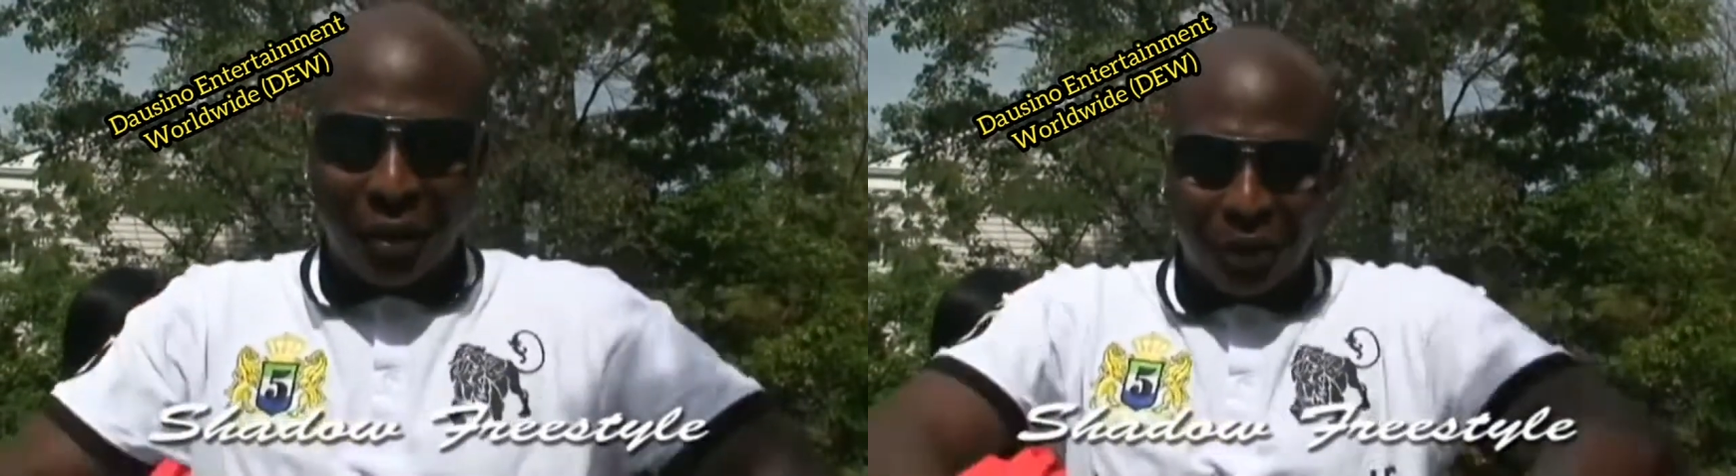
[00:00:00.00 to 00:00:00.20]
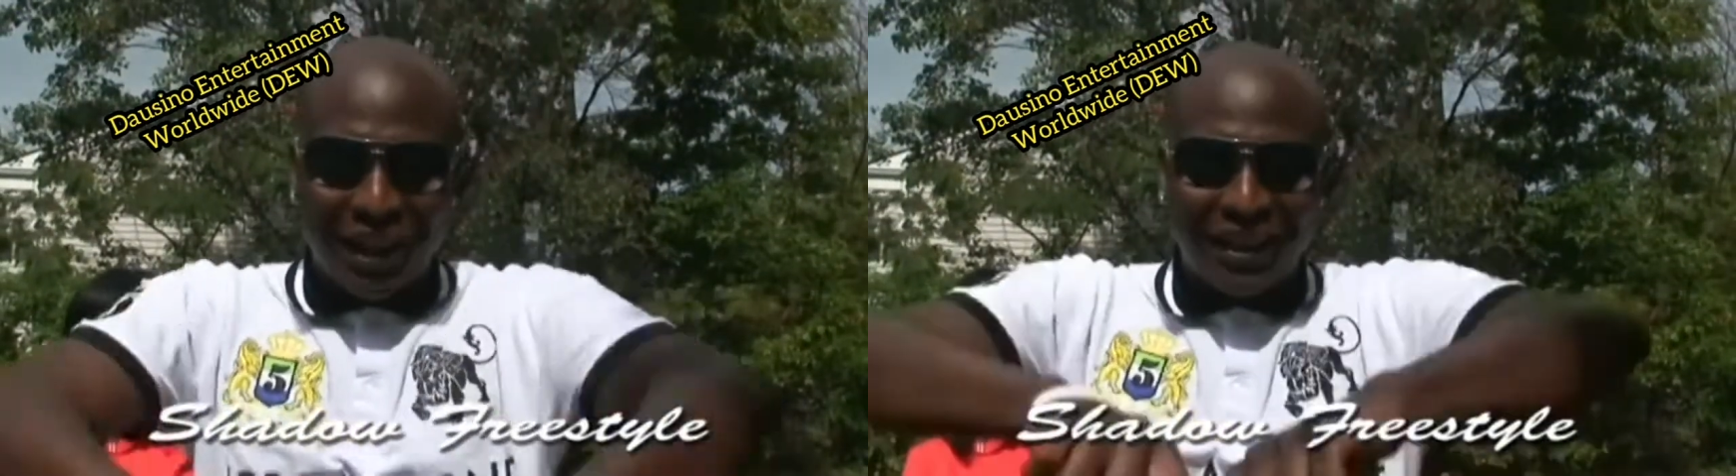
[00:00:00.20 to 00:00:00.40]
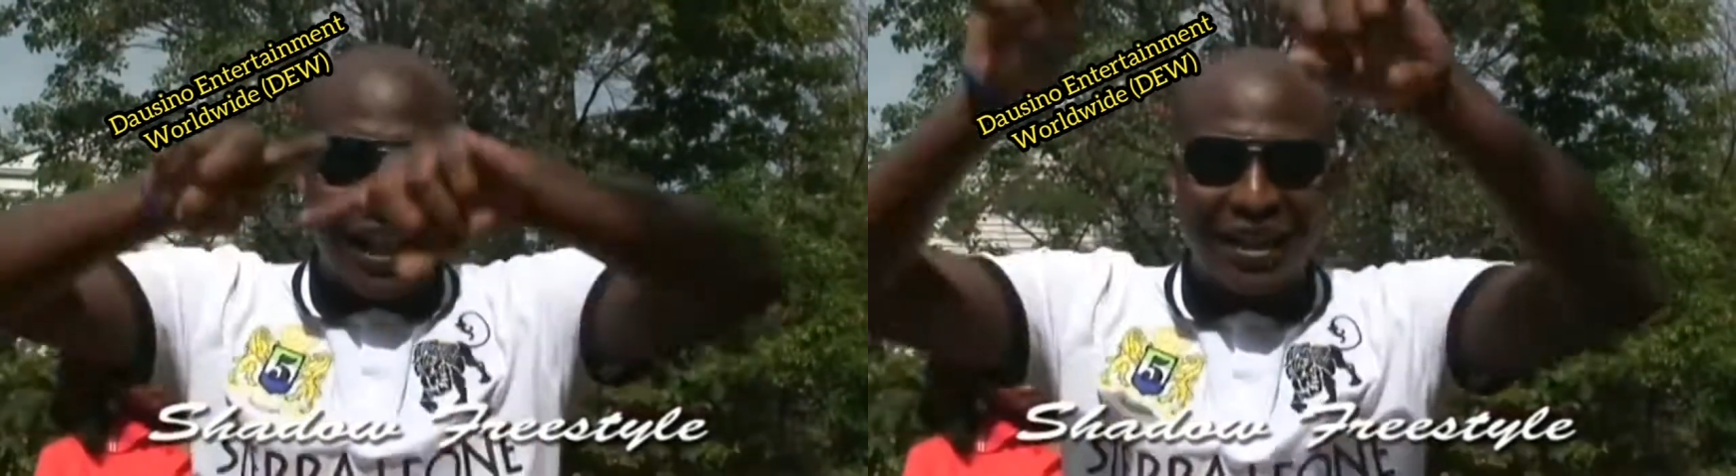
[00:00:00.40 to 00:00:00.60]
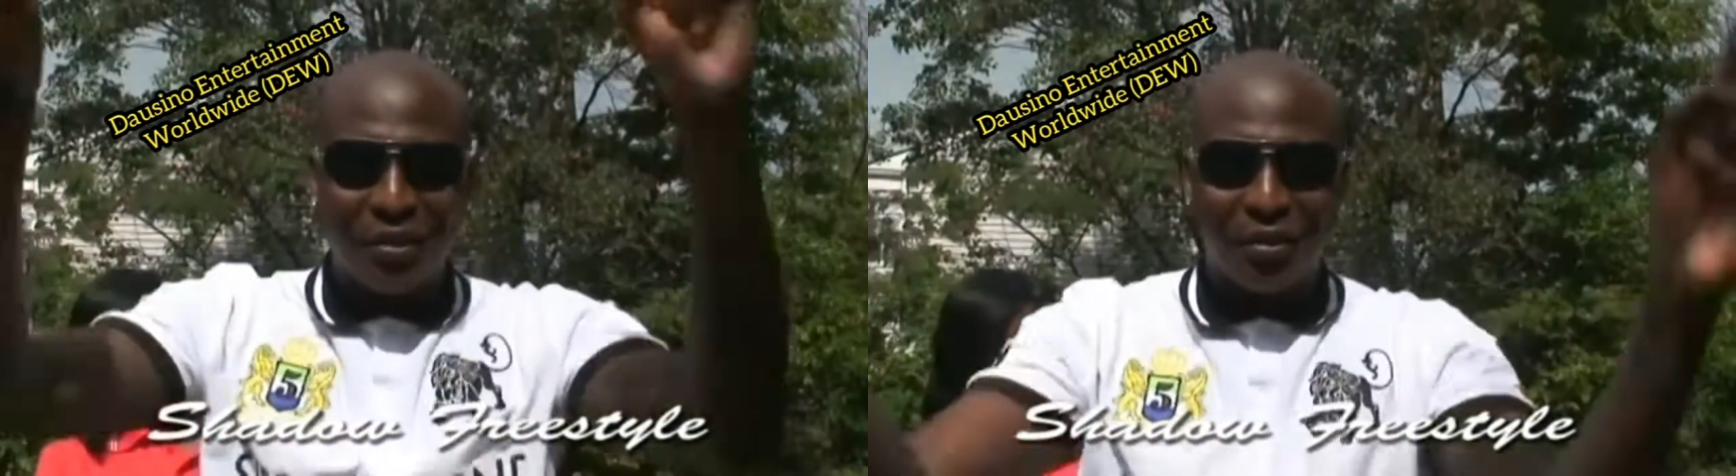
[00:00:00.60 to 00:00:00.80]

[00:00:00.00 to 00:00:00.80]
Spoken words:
I write like Da